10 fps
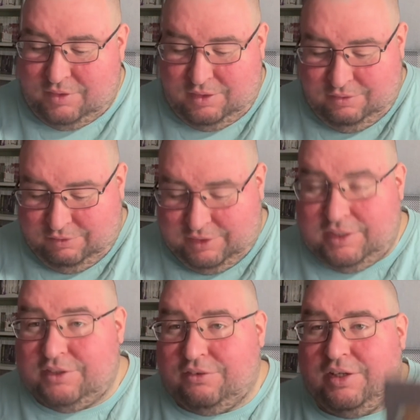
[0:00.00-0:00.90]
One that
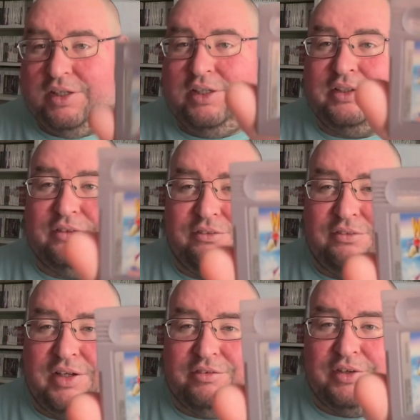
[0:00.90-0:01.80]
is great is
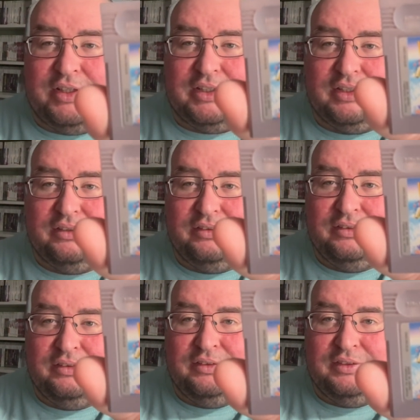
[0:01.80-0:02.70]
Wave Race.
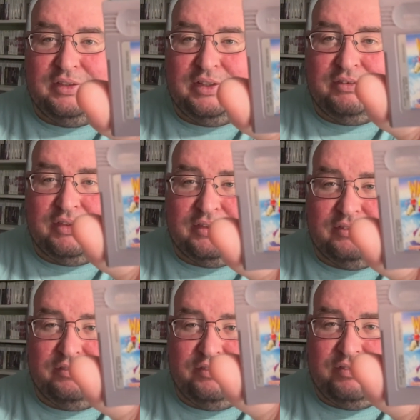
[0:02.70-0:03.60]
So this one's
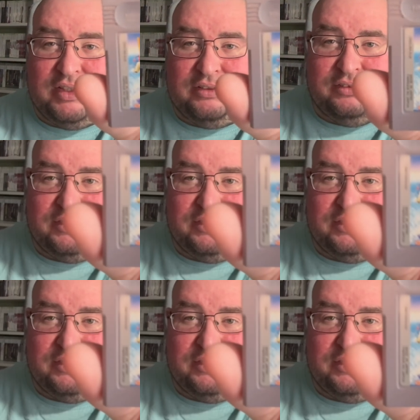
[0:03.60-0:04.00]
based on